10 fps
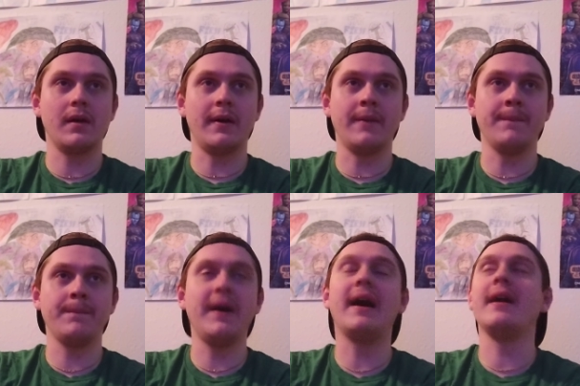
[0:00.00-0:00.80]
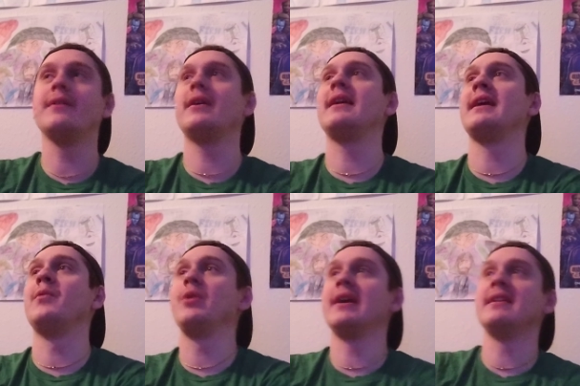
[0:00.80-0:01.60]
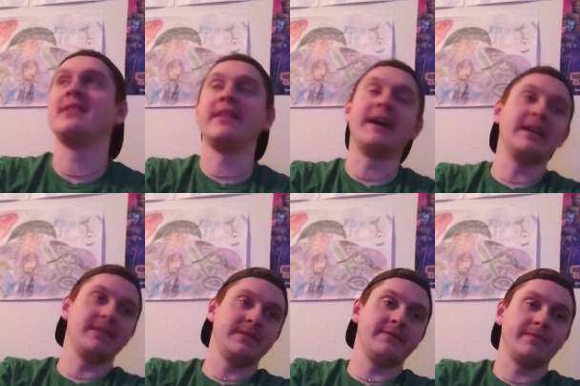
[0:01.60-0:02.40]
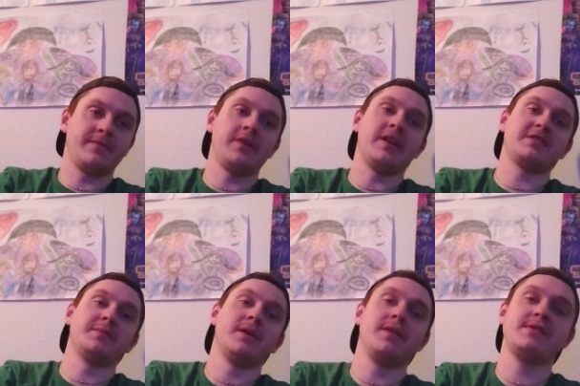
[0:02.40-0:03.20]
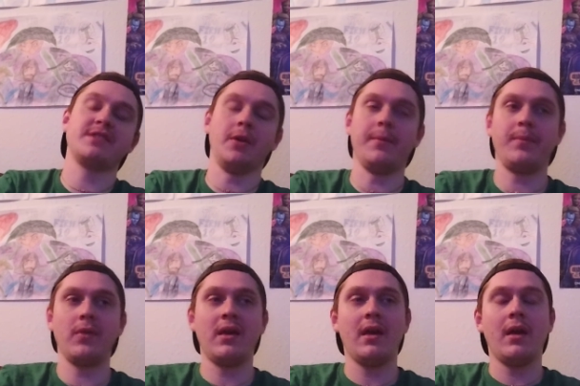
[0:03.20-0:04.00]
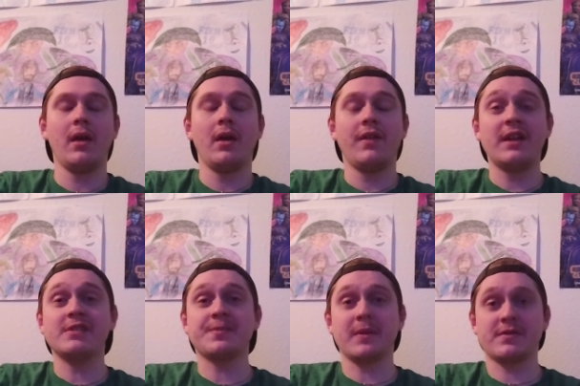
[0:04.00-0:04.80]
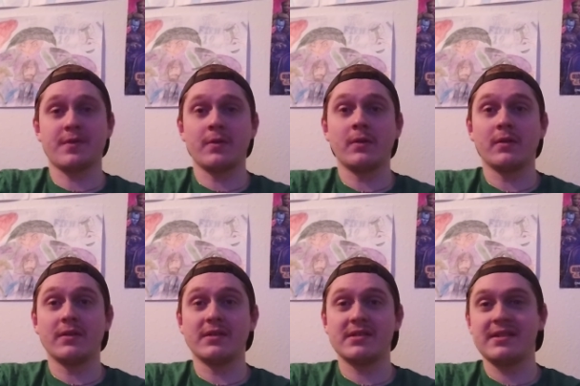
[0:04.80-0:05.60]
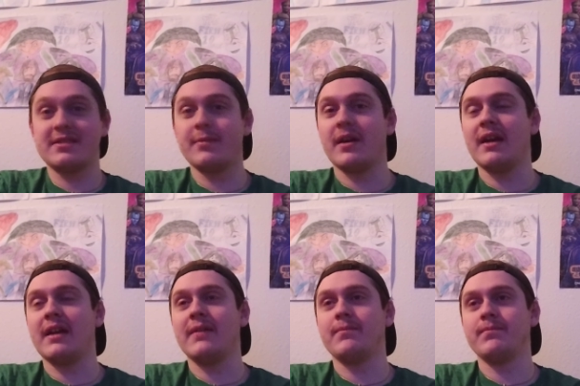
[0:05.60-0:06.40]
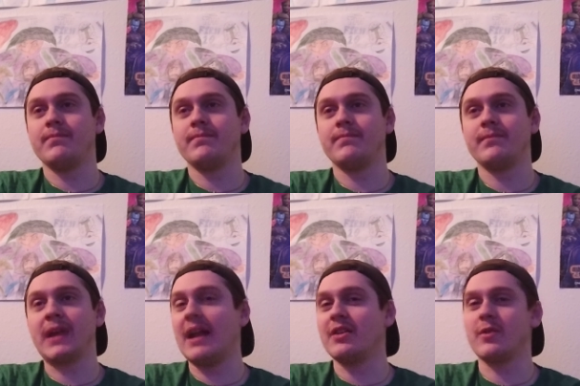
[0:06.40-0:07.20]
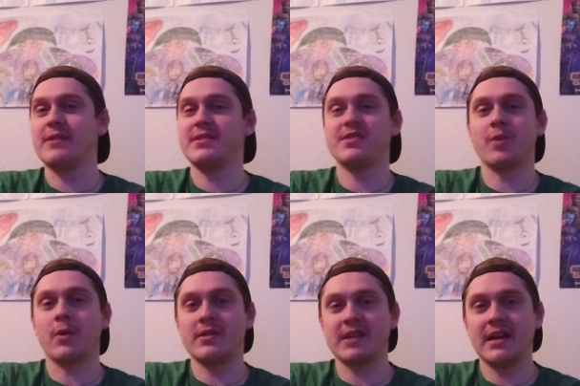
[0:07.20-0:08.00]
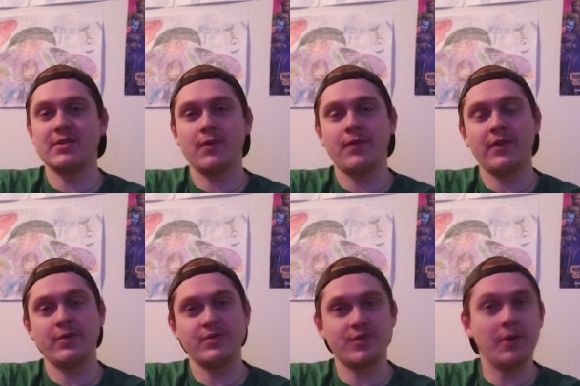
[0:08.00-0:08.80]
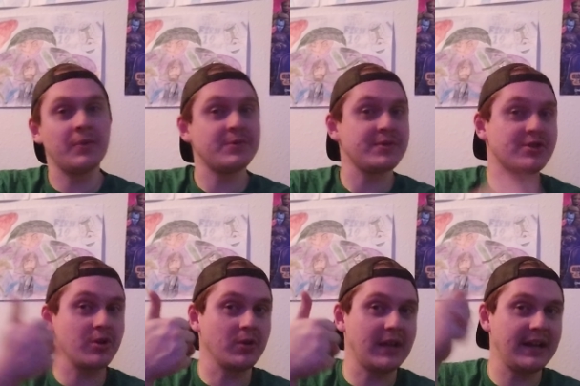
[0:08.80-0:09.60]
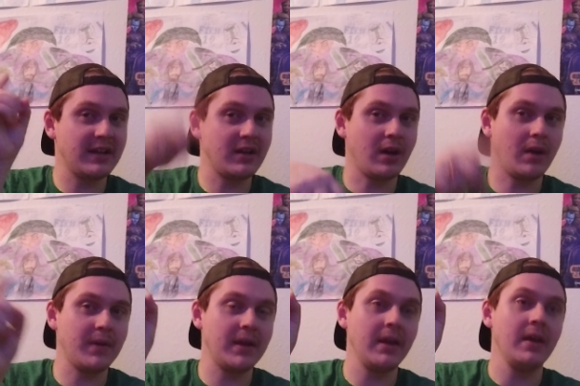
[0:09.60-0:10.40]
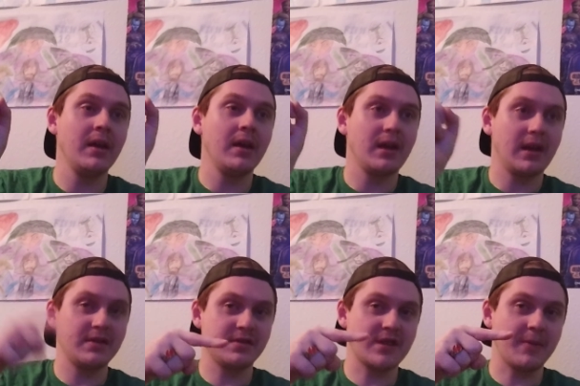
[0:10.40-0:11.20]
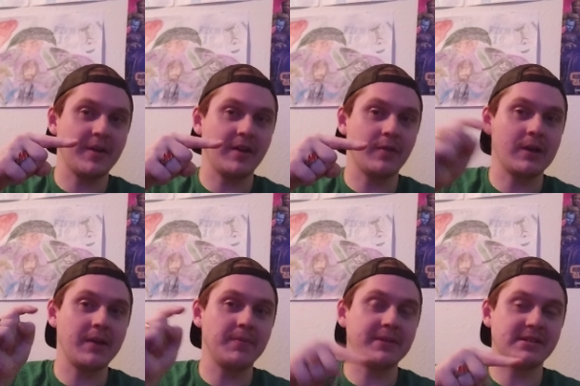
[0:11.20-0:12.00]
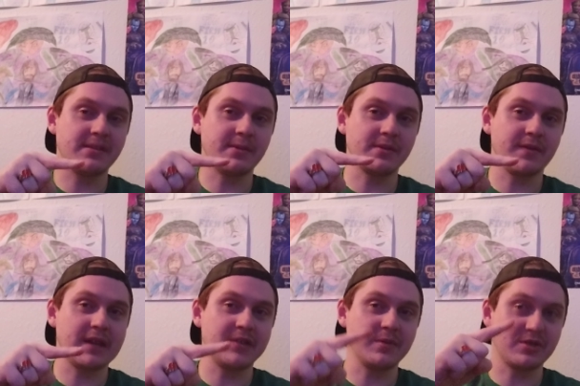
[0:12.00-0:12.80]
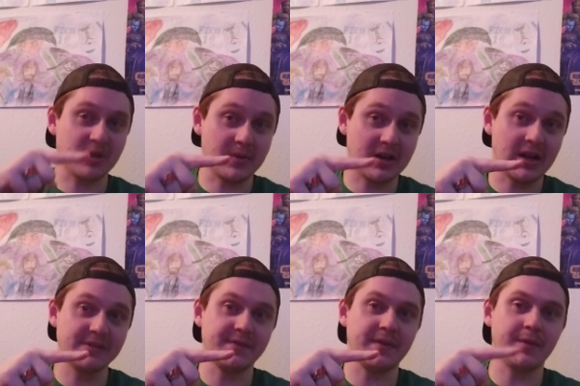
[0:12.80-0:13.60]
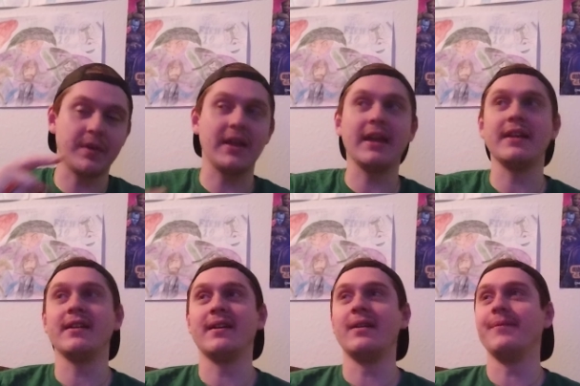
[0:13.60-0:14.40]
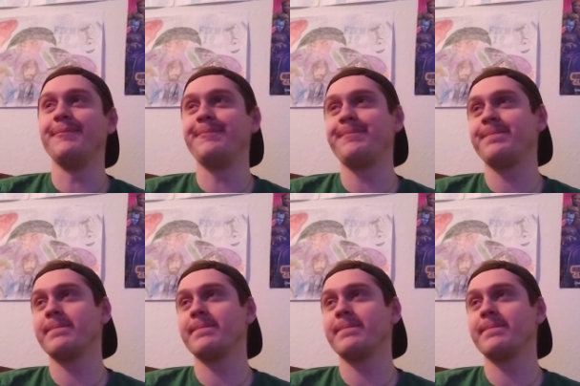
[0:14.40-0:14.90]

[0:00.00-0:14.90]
Um, but again, we'll get into that for next month. So thank you so much for listening to my kind of crazy stories, guys. Hopefully you enjoy. Please make sure to like, comment, and subscribe if you haven't already. Please turn the post notification bell, share my content if you haven't already. And um,